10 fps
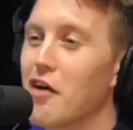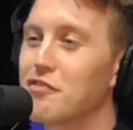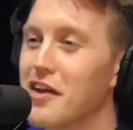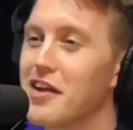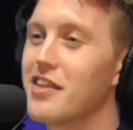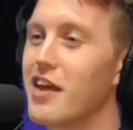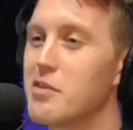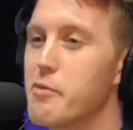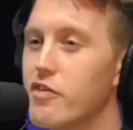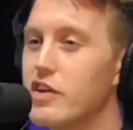I loved it
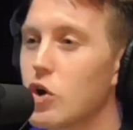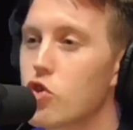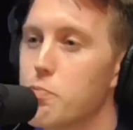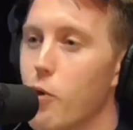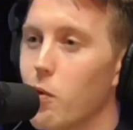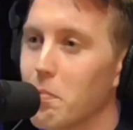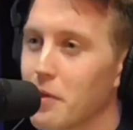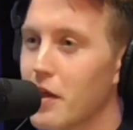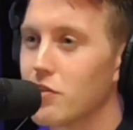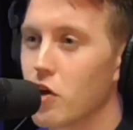in the movie Dodgeball.
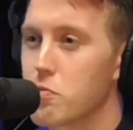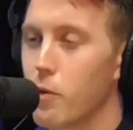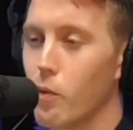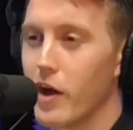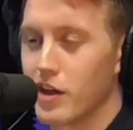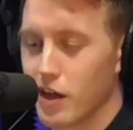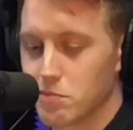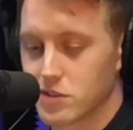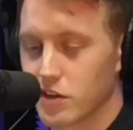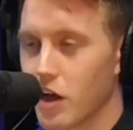In Dodgeball, where he
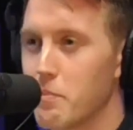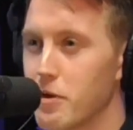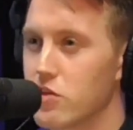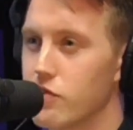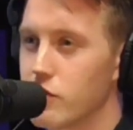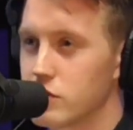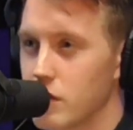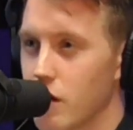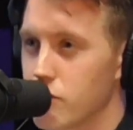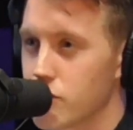comes and he goes, I bet you've never
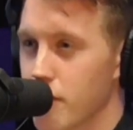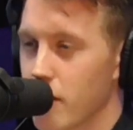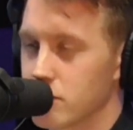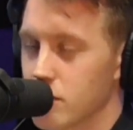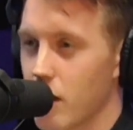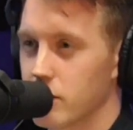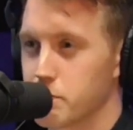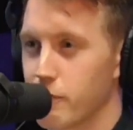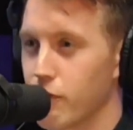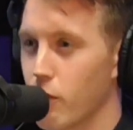seen
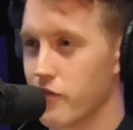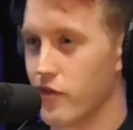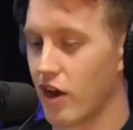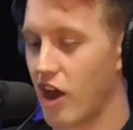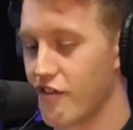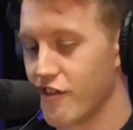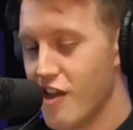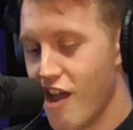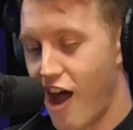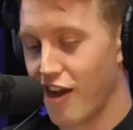$100,000 before in real
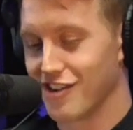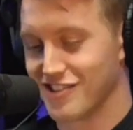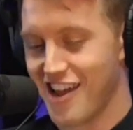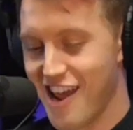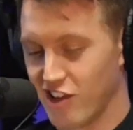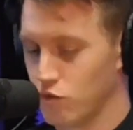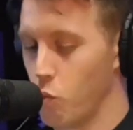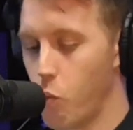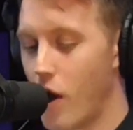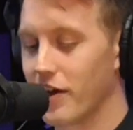life. And does it, and it's
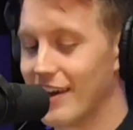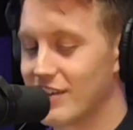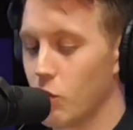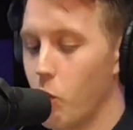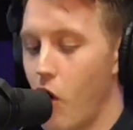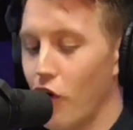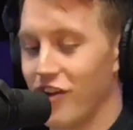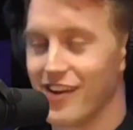just one little wad.